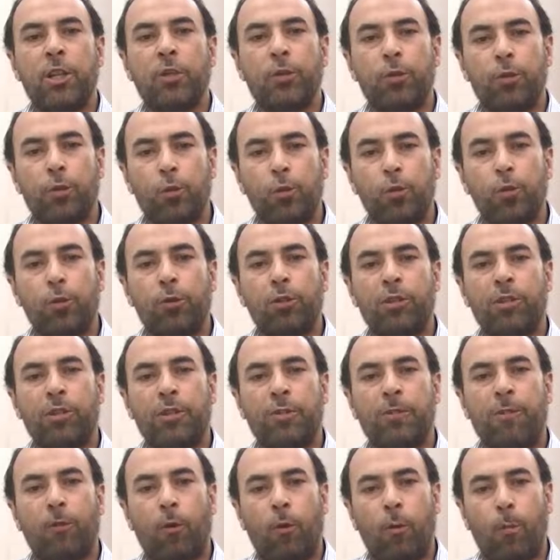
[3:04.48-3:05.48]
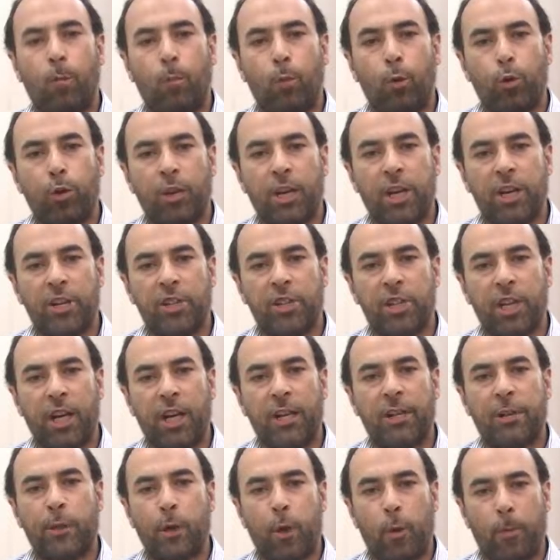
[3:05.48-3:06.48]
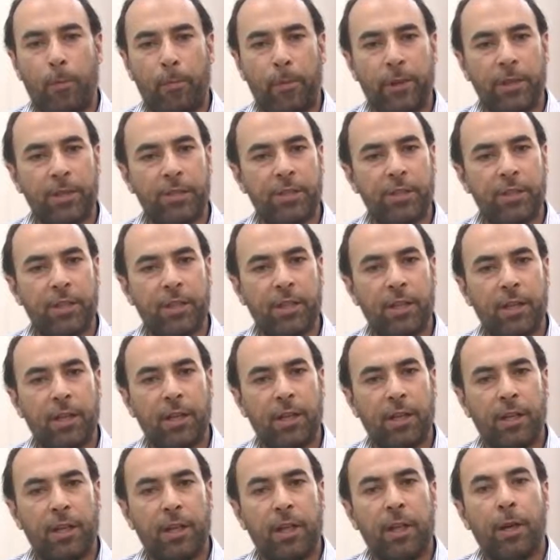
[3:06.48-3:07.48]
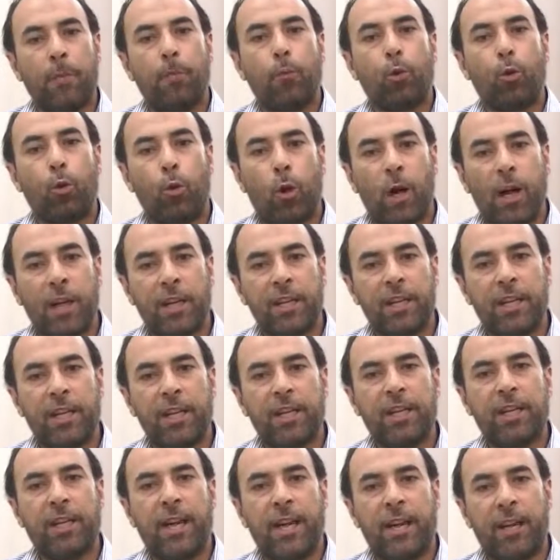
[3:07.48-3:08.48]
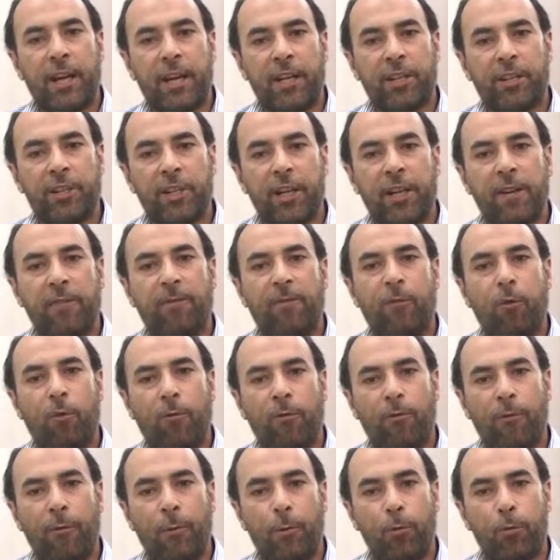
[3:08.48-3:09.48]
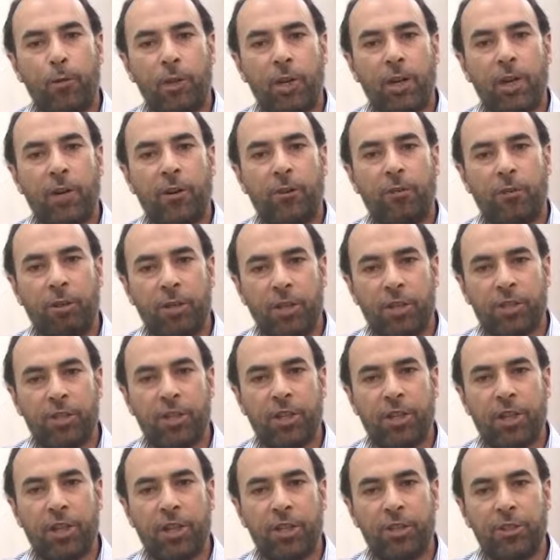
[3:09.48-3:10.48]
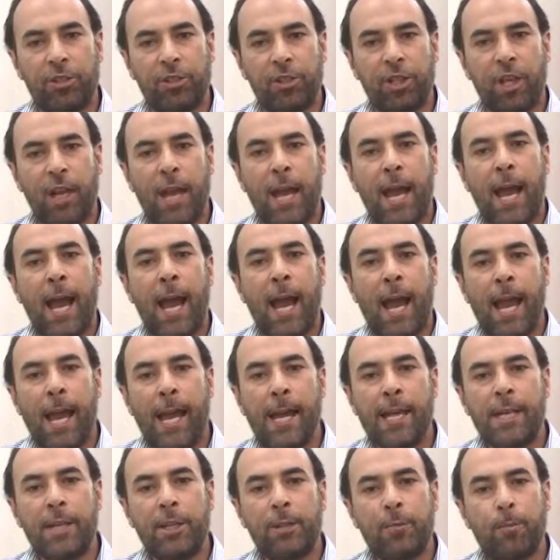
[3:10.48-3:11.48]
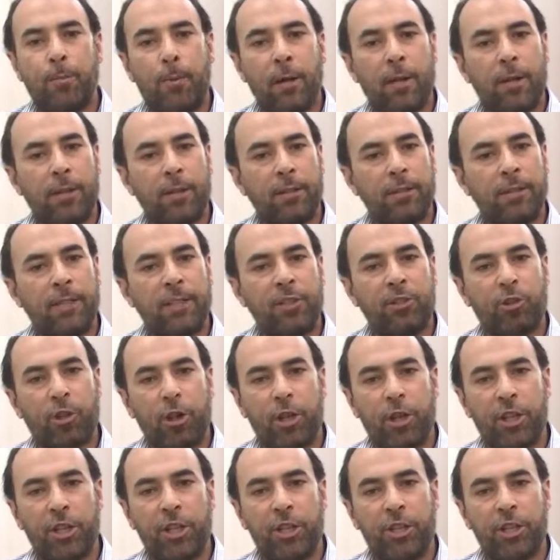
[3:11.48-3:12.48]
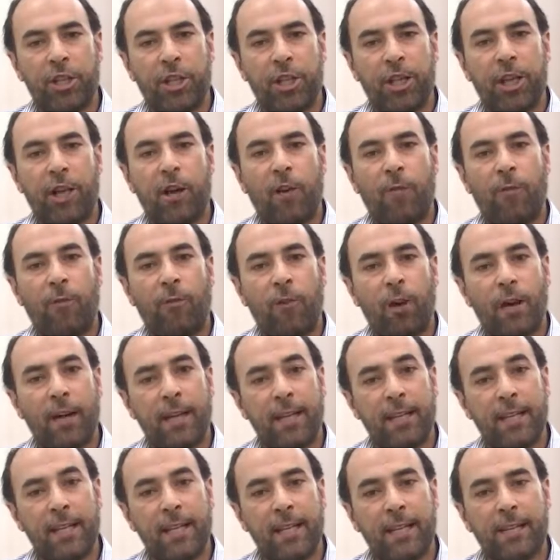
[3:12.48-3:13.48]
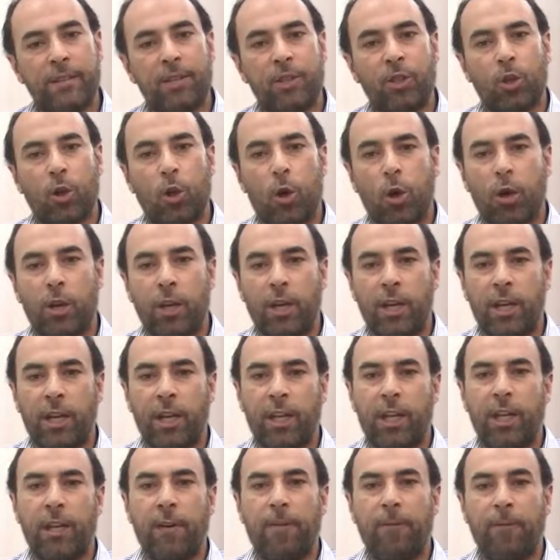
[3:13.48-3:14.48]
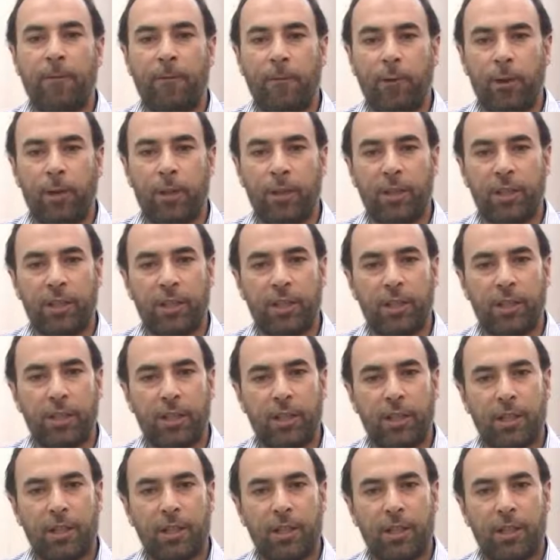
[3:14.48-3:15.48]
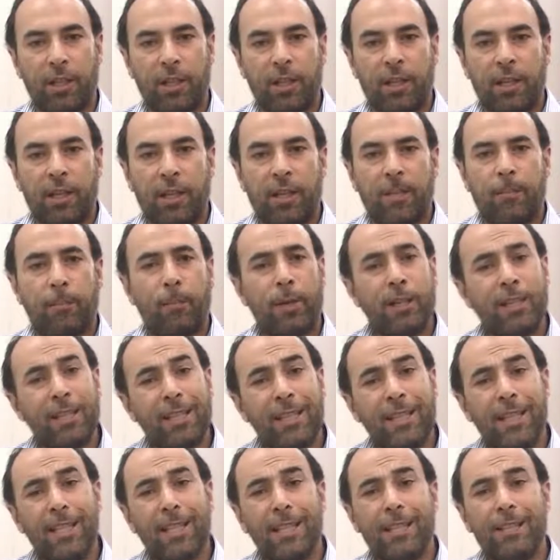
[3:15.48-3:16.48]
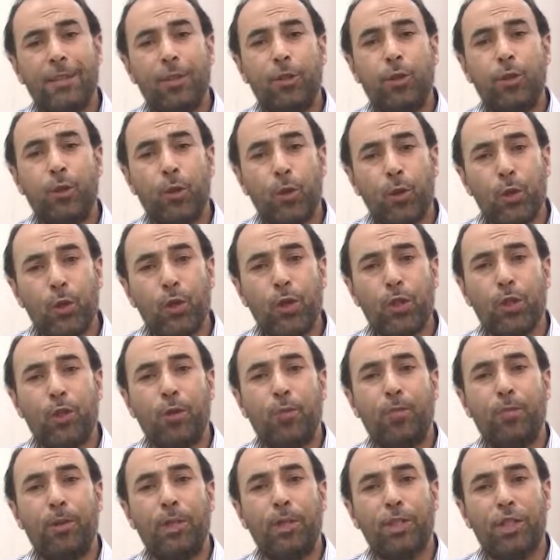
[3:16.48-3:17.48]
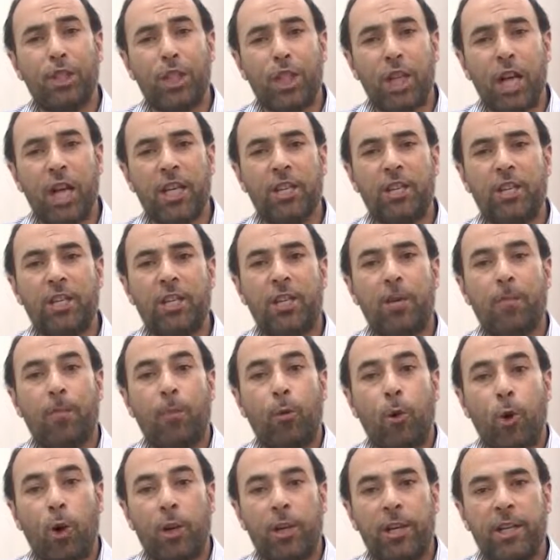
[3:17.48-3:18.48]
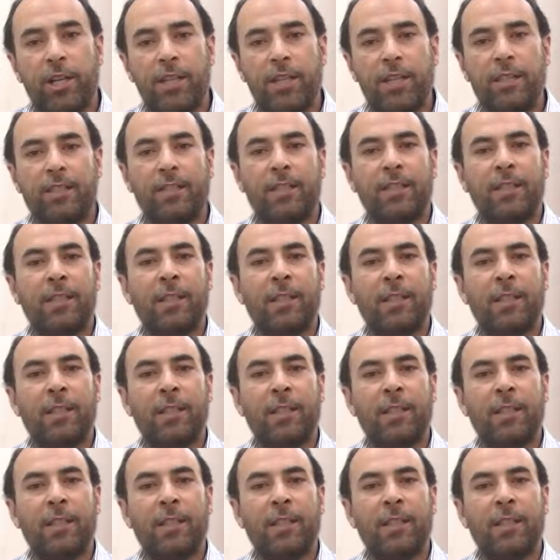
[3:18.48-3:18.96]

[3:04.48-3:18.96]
source for potential topics, providing direction for future research as per the tradition of other scholarly work. But these used to be just broader